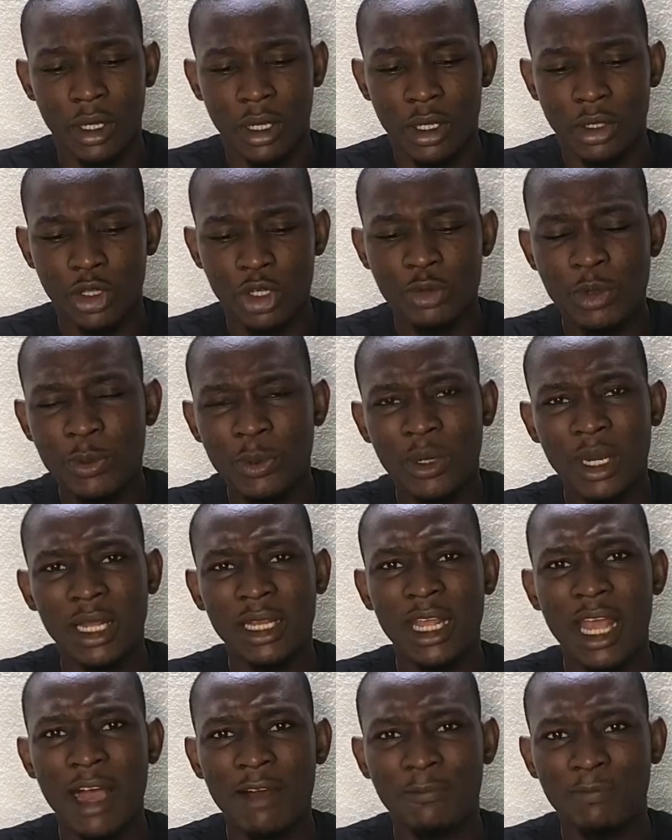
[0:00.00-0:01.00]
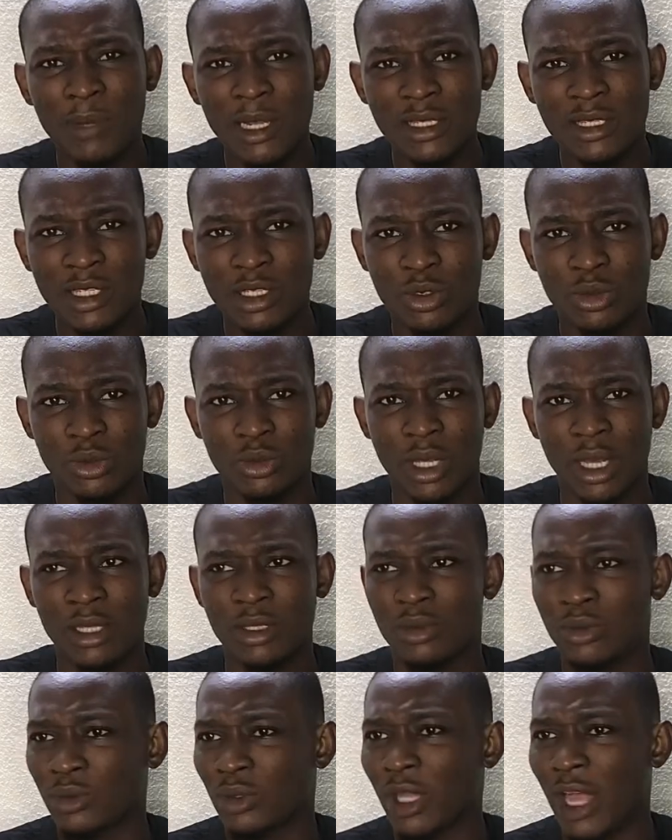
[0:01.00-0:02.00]
Those people now, they have places to get
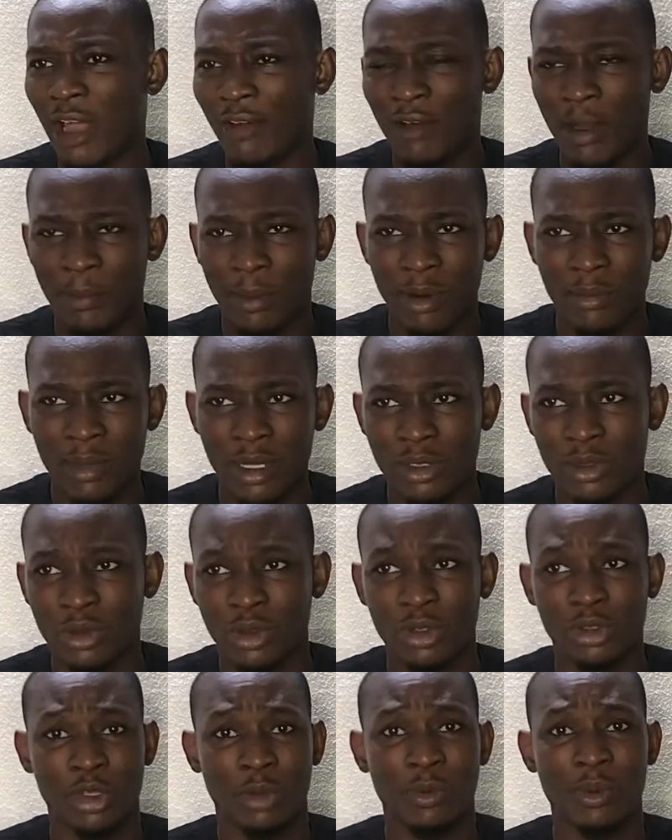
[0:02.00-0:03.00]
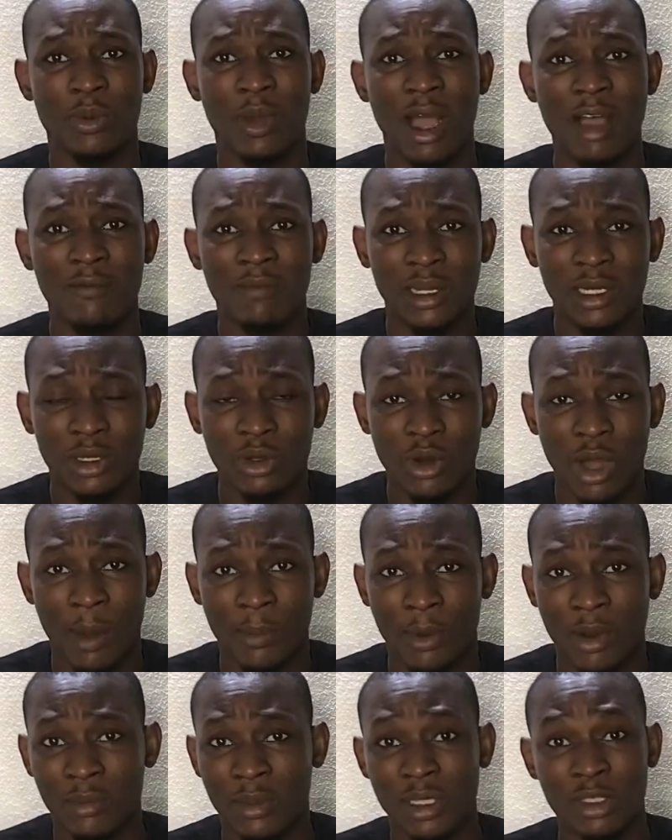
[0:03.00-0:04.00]
to, they have appointments to go. Some people have medical
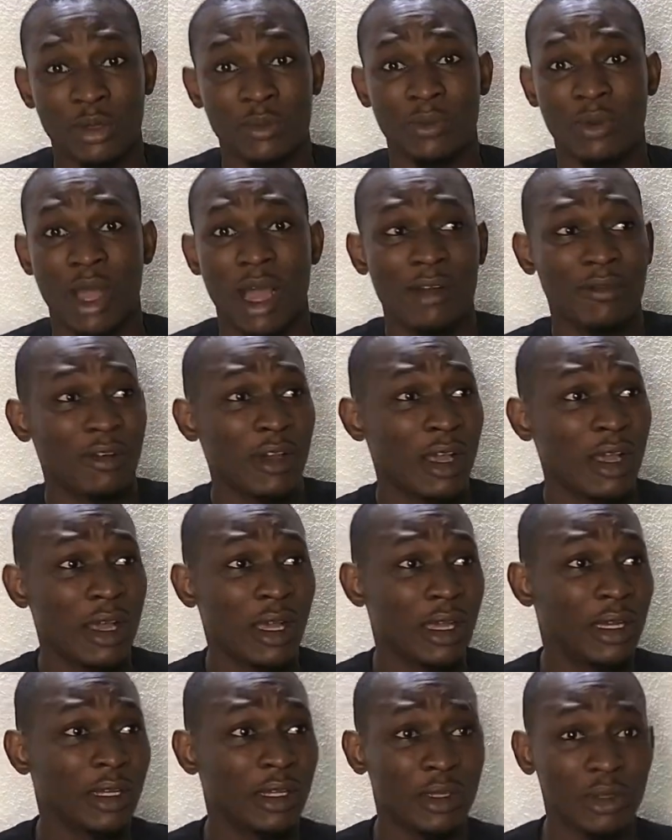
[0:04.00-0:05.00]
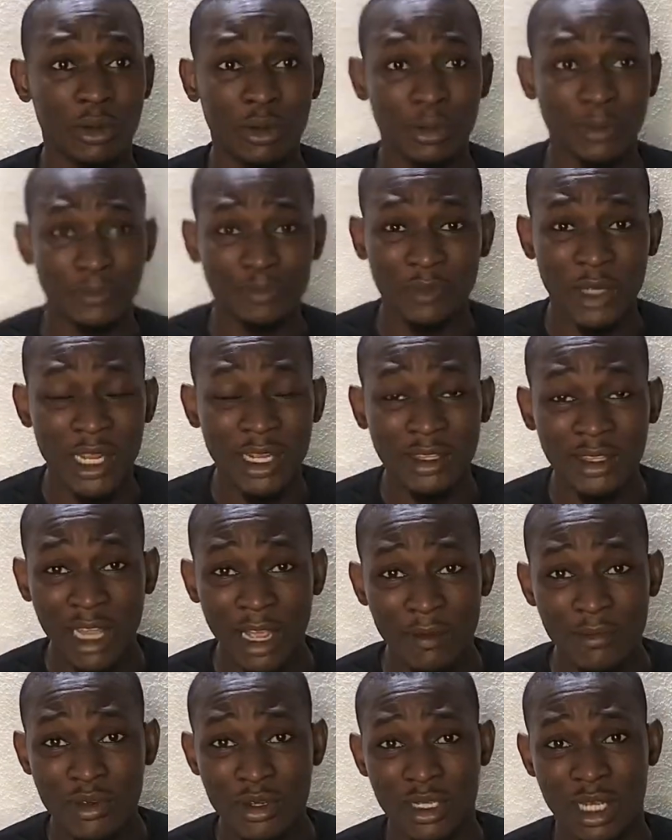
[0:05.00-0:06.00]
appointments, some people have
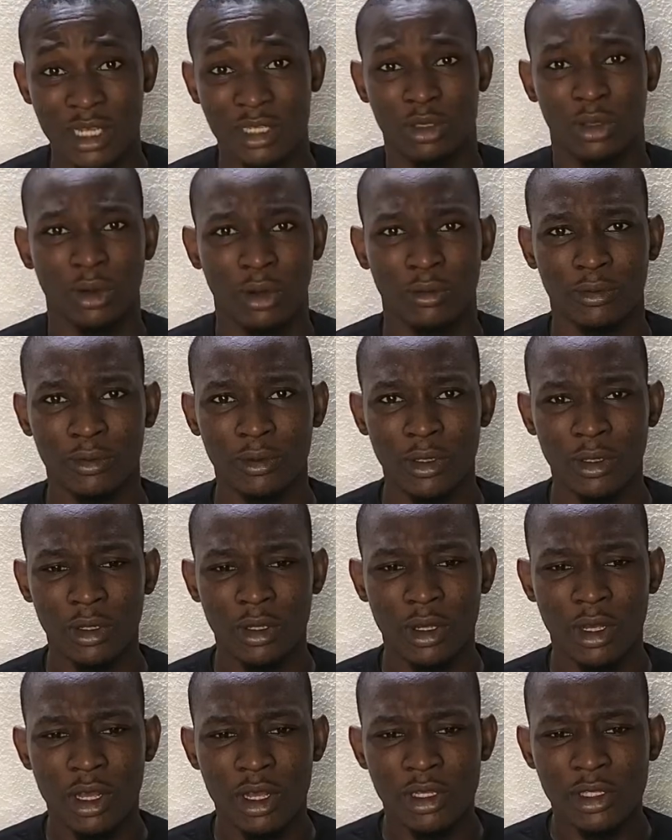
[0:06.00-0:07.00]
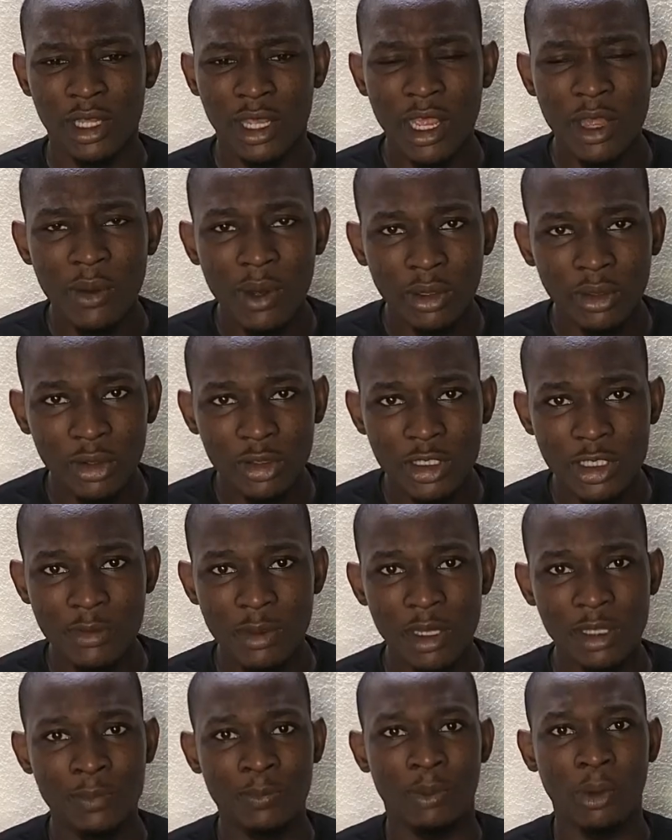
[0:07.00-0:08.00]
interviews and stuff. K1
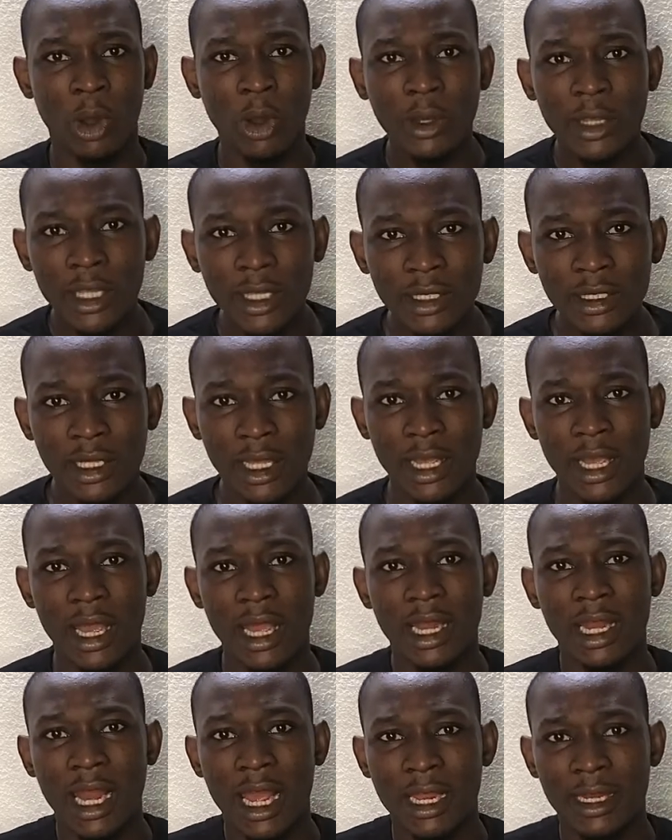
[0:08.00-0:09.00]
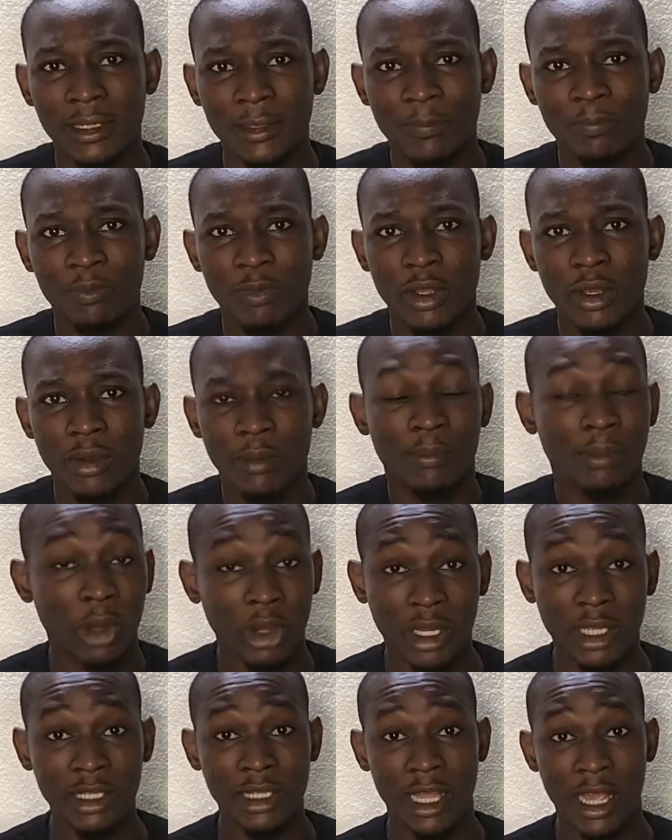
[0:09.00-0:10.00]
Ultimate blocking the airline,
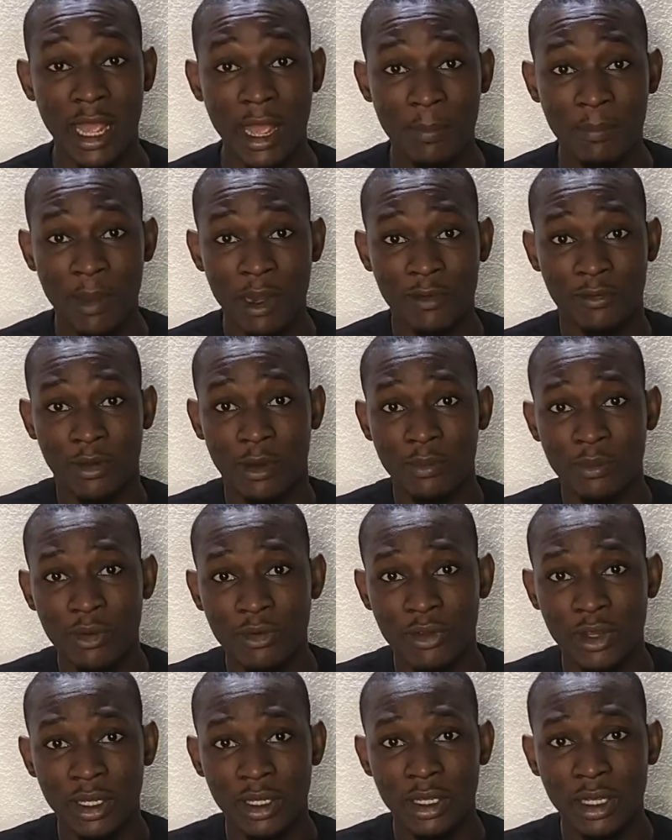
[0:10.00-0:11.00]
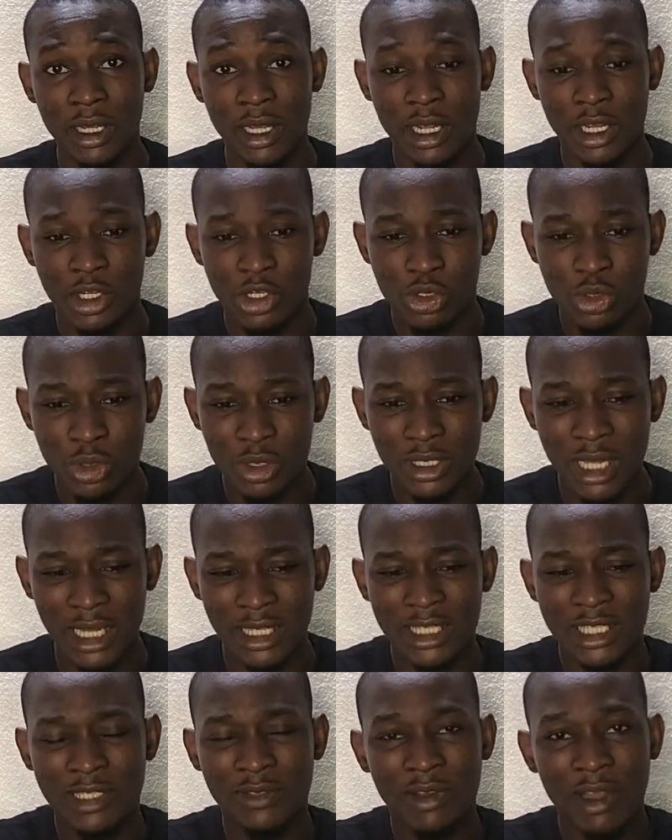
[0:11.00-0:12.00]
blocking the airplane from moving, shows that
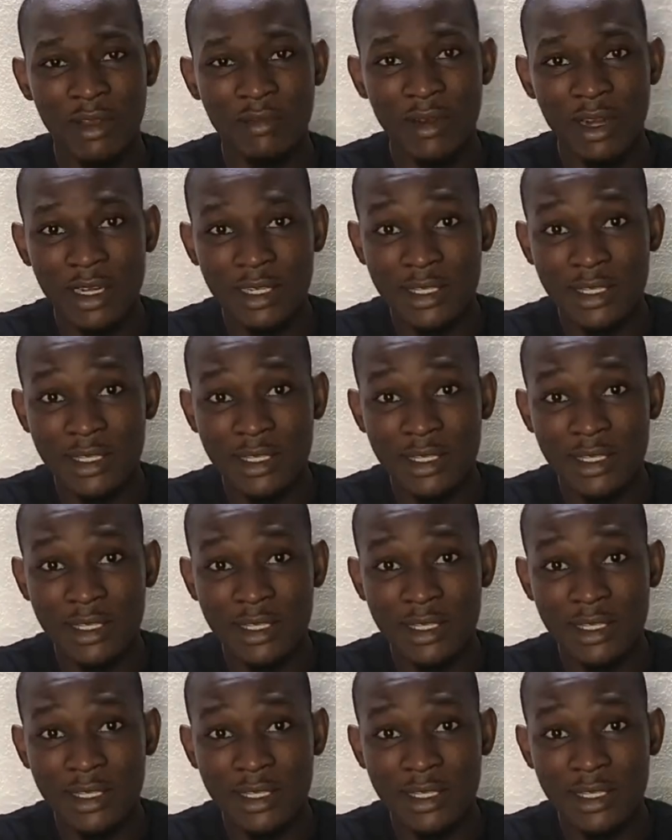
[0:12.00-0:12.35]
he's very, very